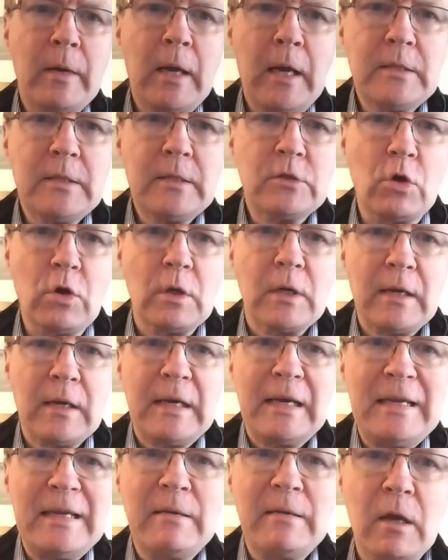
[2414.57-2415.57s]
it's not
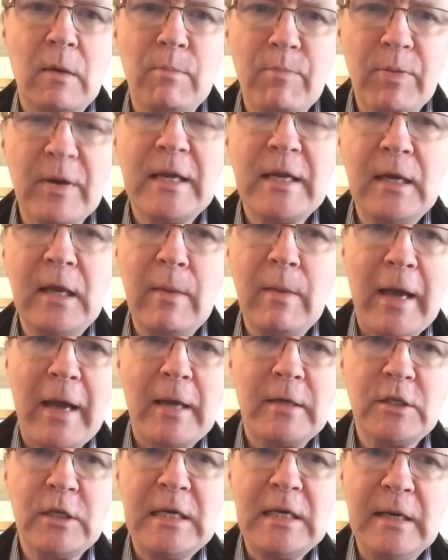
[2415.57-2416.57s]
clear, completely
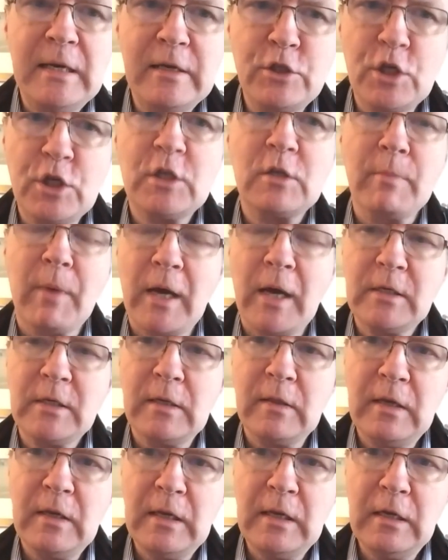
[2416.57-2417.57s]
about
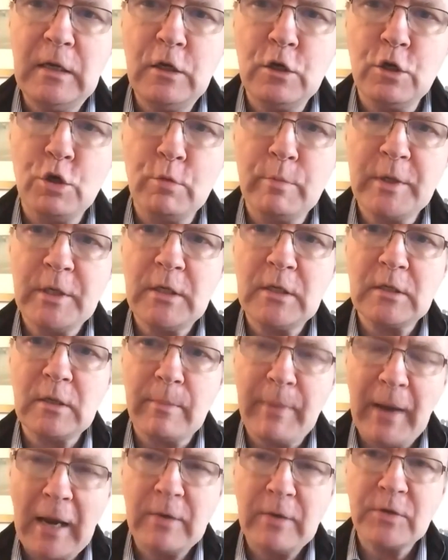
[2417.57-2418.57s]
delegitimizing the EU, but it's
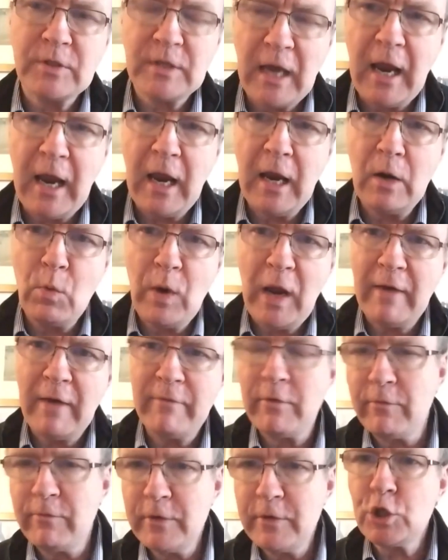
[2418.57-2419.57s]
about saying we
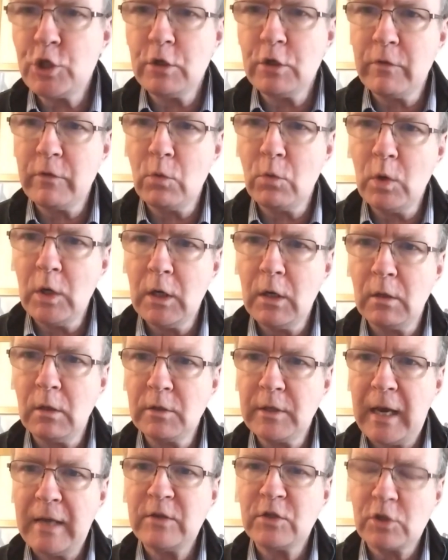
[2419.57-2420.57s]
have a vision of the
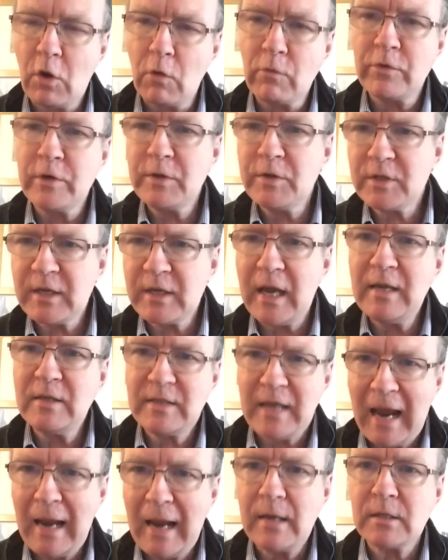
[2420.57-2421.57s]
world and sovereign
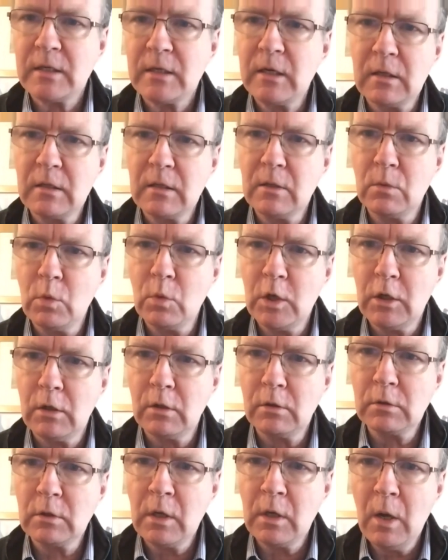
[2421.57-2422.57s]
states acting in the
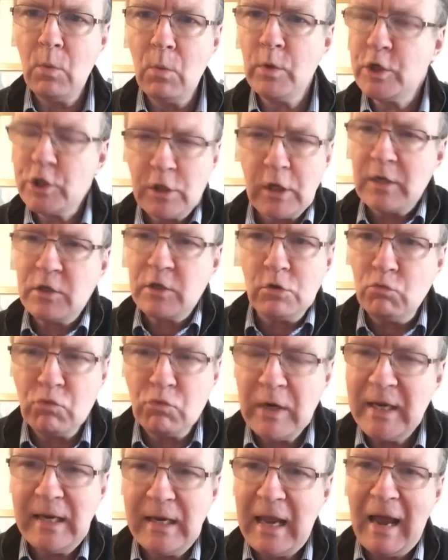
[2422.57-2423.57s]
world, which doesn't
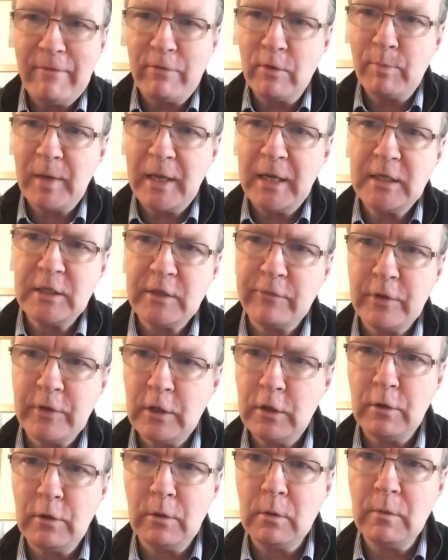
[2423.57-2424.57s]
really have a place for
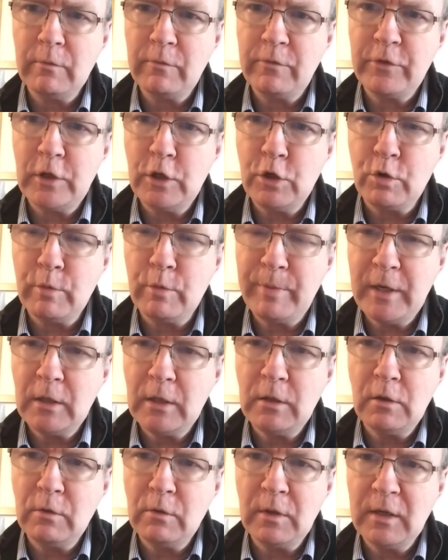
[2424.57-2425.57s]
the for the
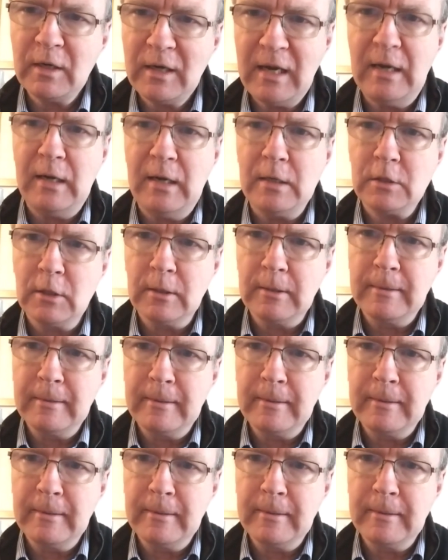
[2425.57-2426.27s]
European Union in it.